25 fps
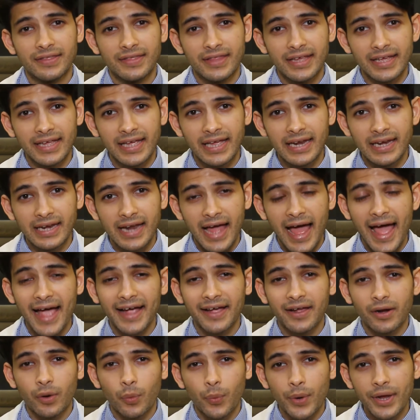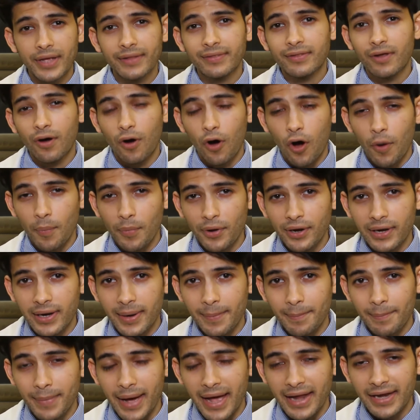they can aggravate the hormonal
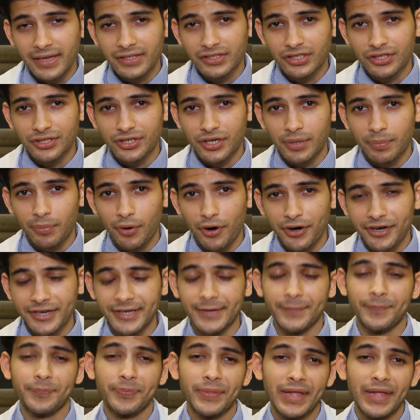imbalance in your body.